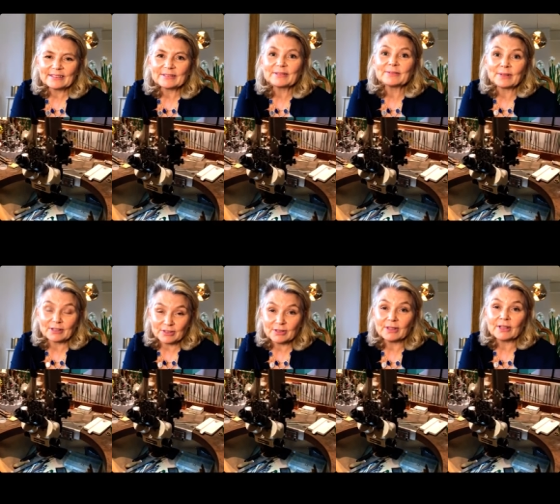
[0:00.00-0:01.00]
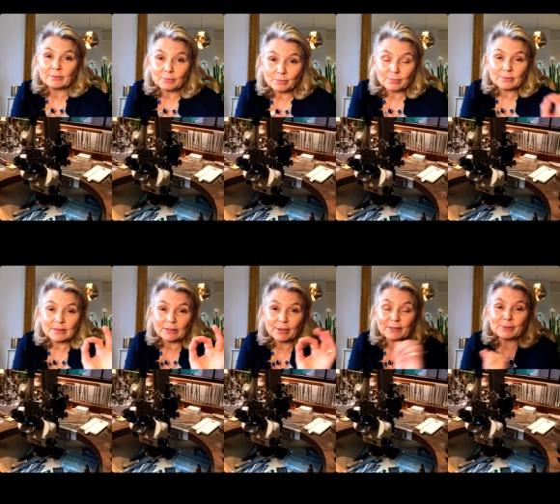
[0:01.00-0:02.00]
Wow, so you can get
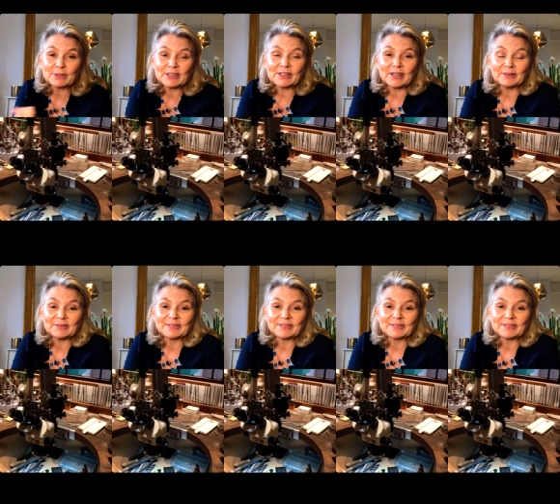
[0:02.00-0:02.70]
incredible detail.